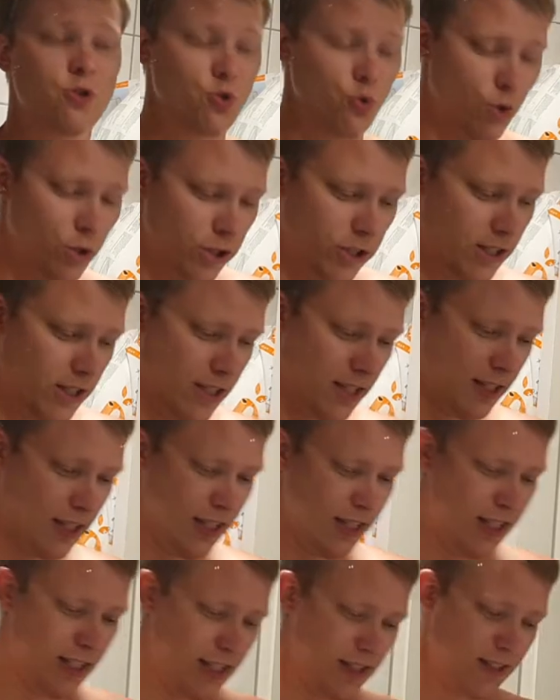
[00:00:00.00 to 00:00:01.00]
salt in
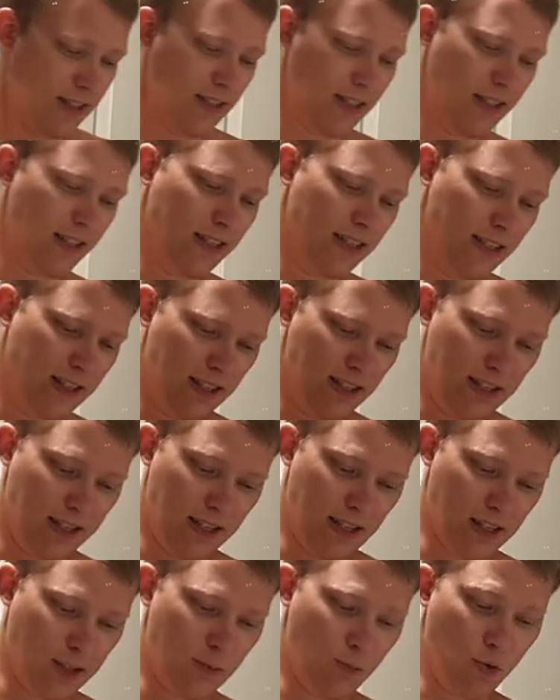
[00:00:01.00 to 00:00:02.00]
it.
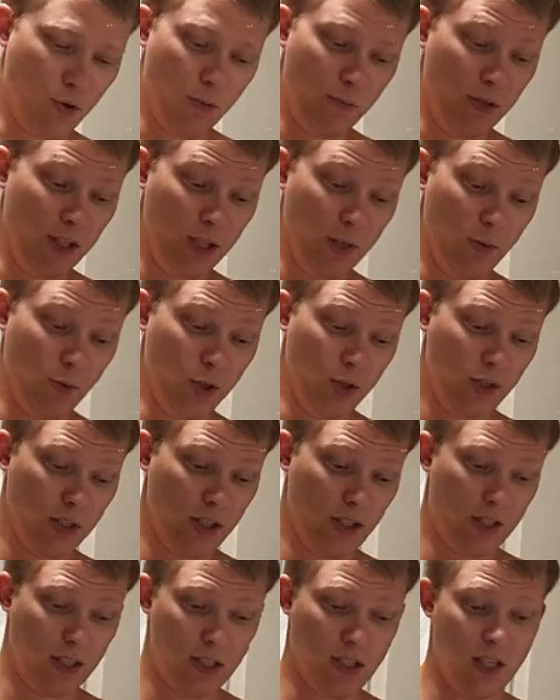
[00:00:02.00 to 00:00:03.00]
That's probably what
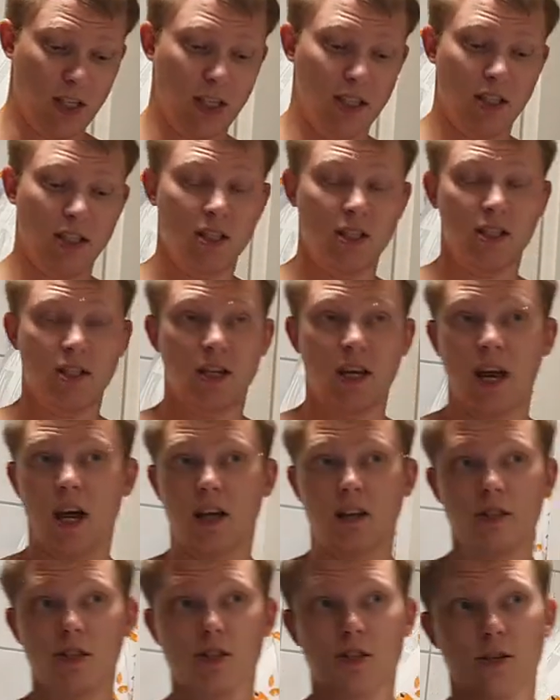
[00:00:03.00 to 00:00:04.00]
it is,
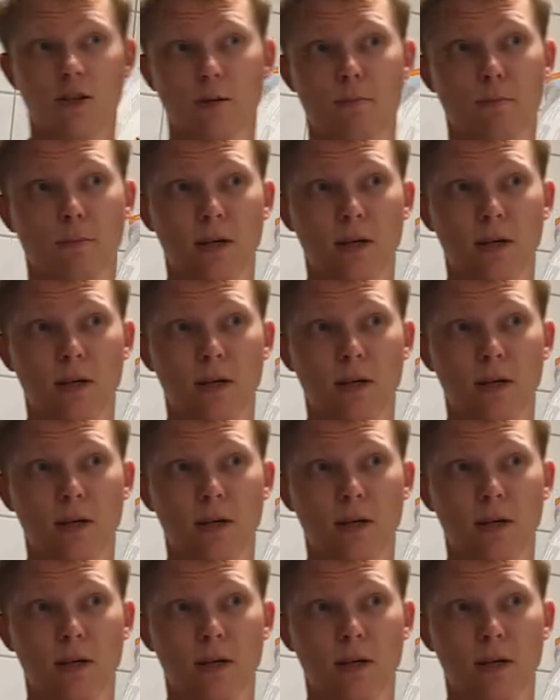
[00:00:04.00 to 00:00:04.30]
calcium